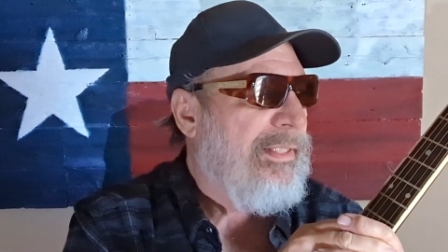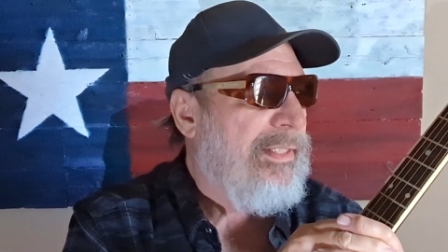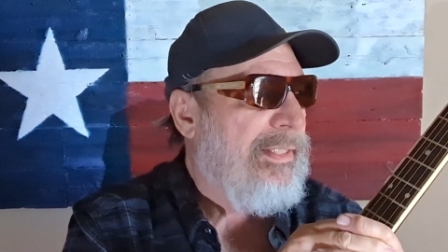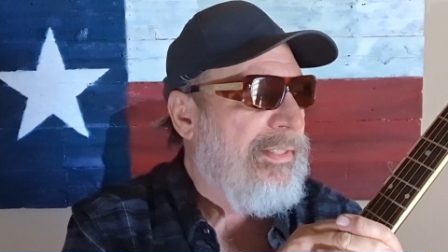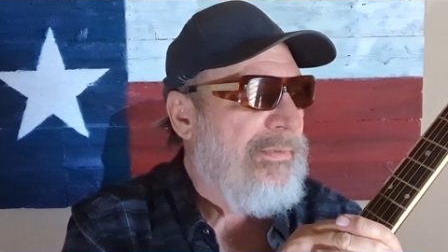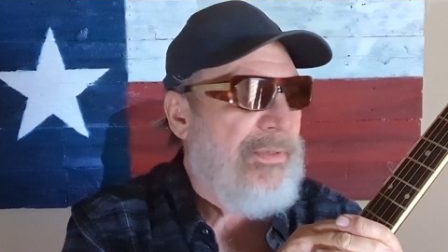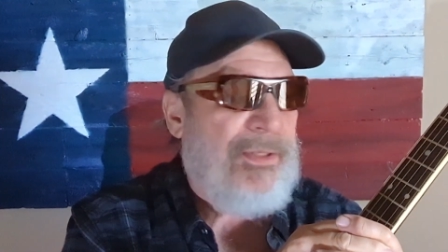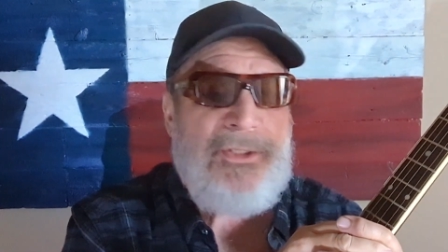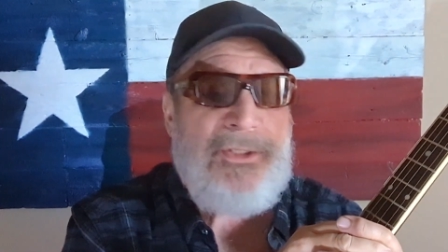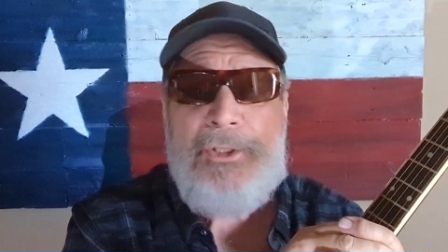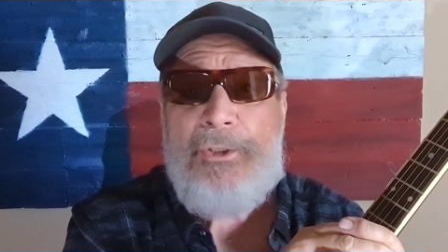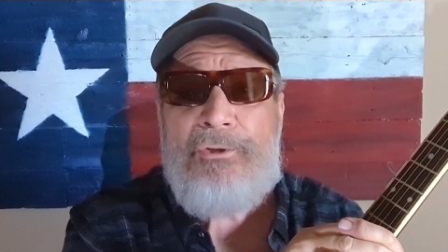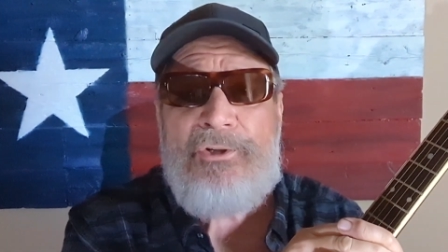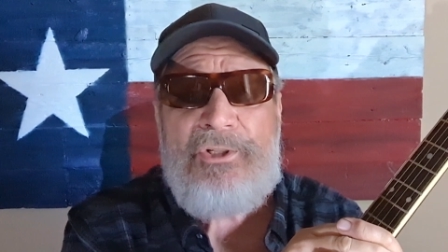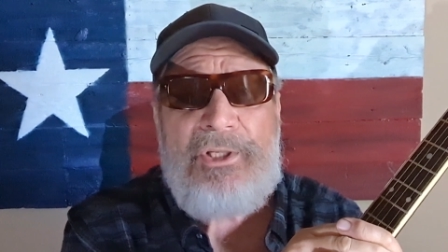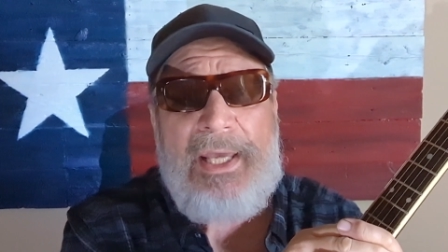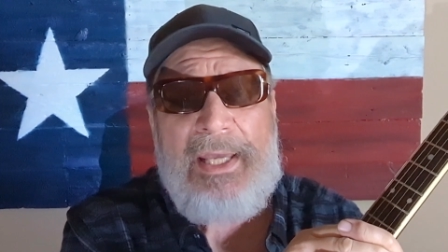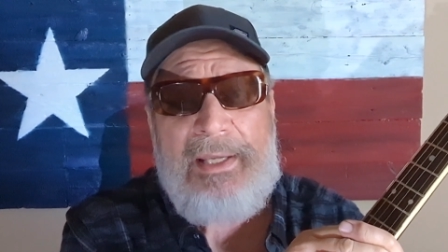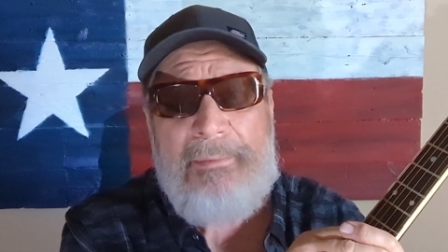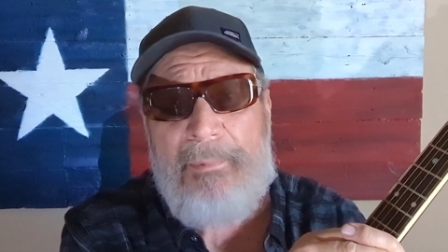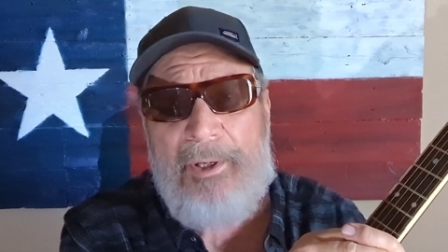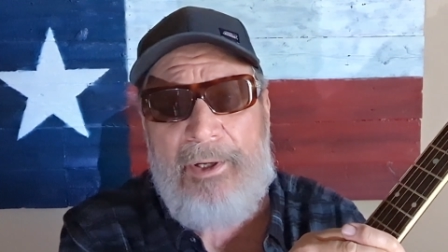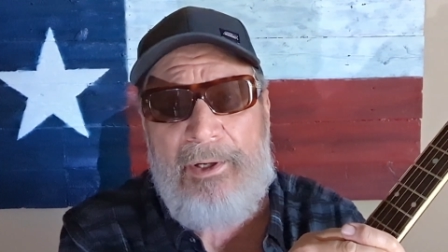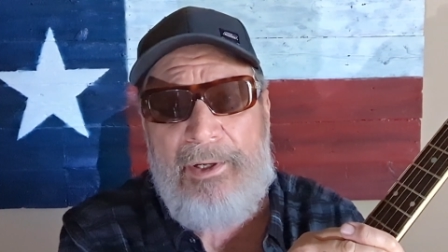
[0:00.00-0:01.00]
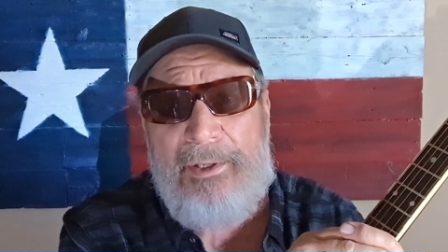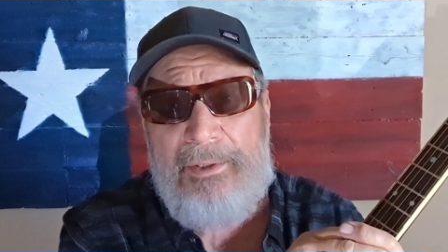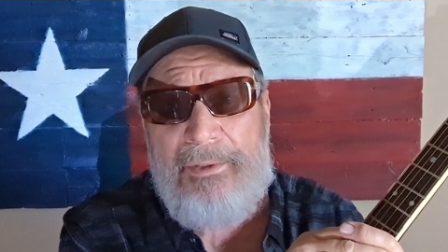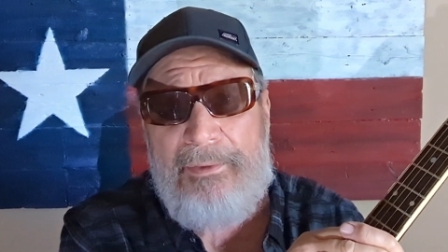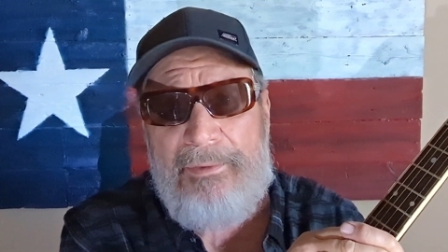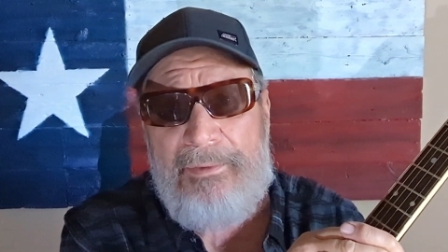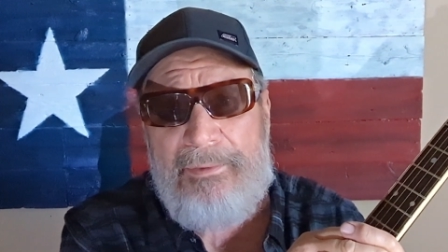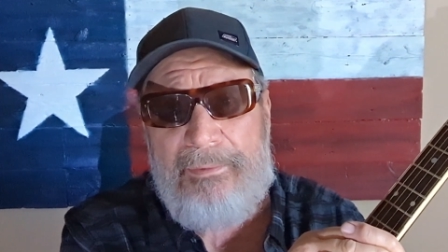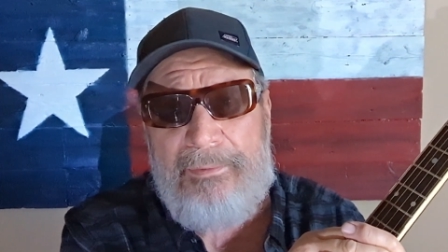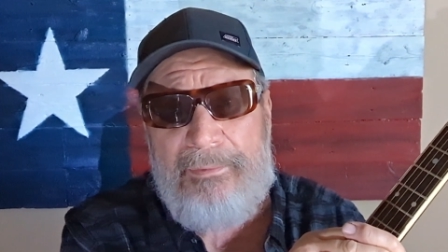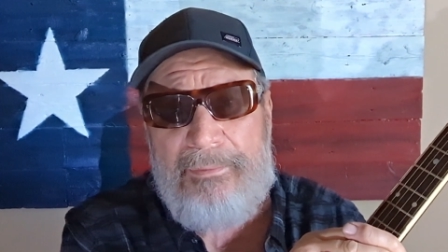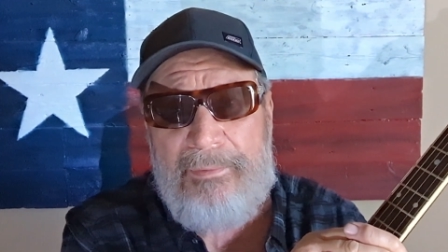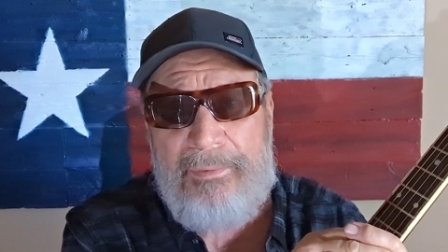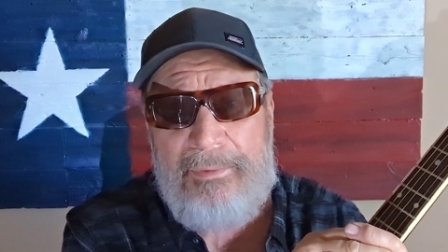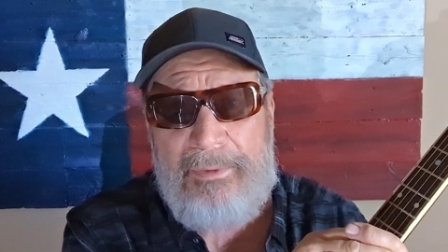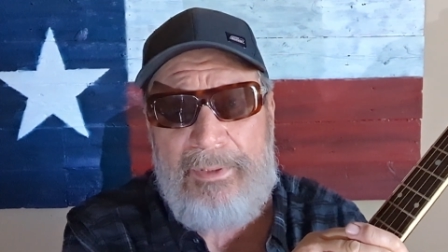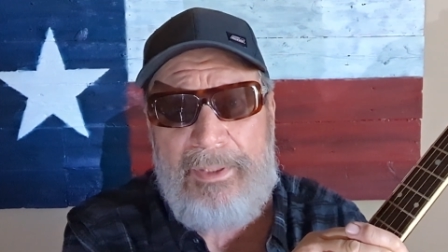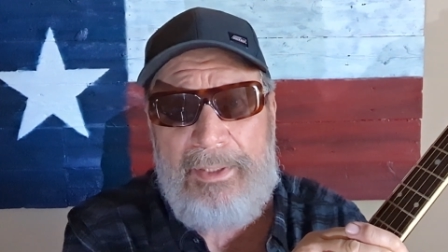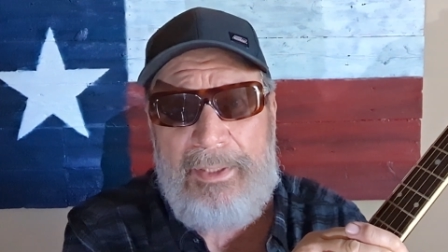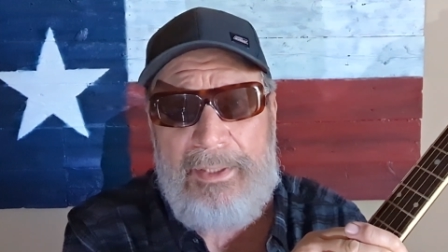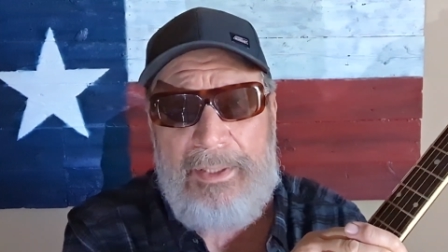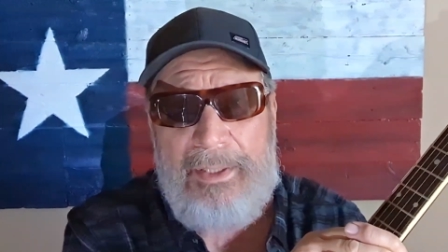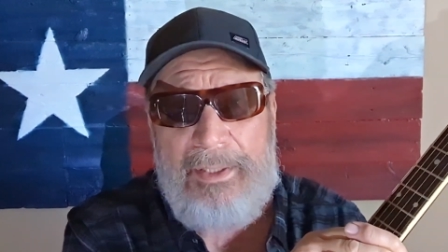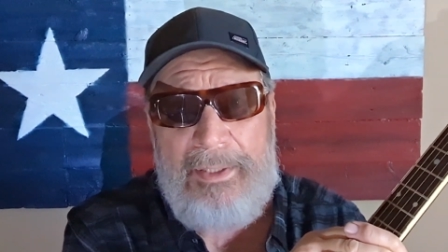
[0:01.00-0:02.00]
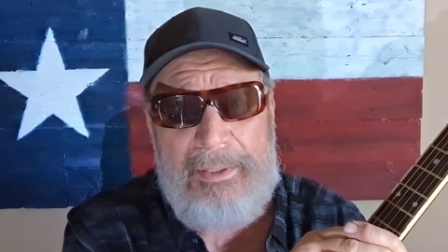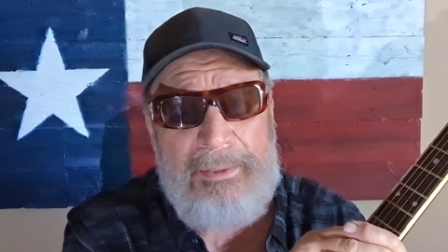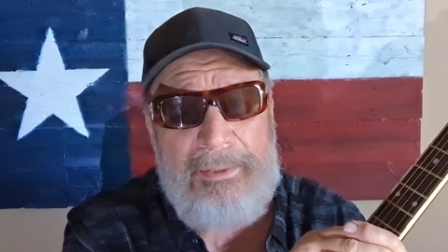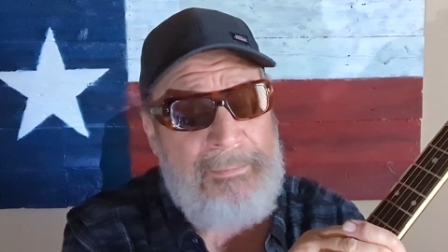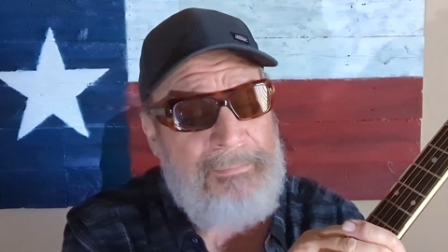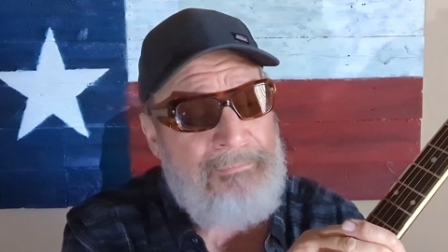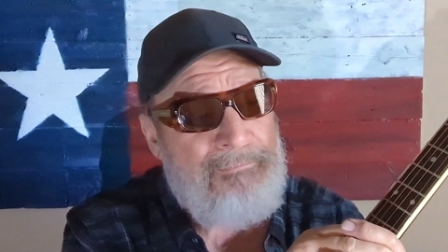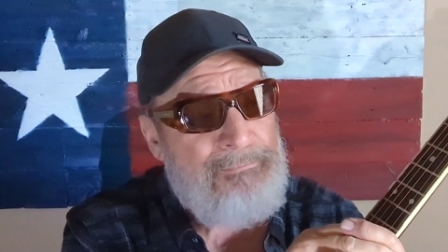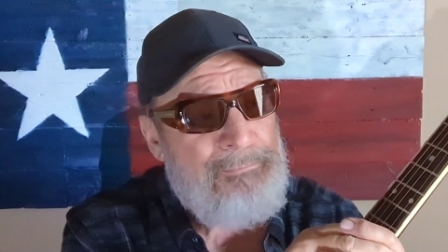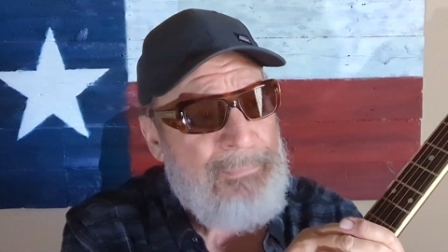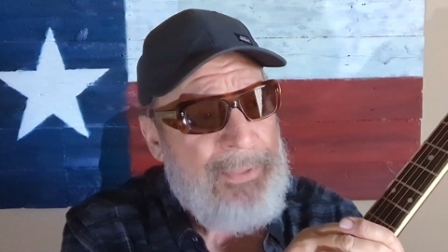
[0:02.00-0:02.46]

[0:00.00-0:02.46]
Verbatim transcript: the news came on. Uh,